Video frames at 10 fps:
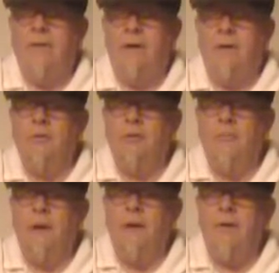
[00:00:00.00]
if they go to a
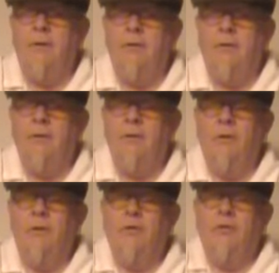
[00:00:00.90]
minor,
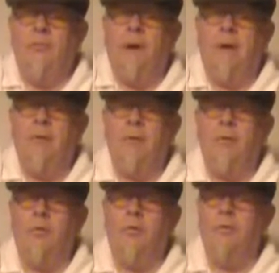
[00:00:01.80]
your minor
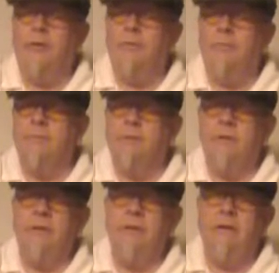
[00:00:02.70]
chord that goes with
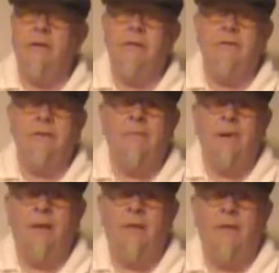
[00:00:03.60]
G is E
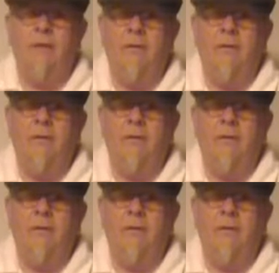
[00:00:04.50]
minor.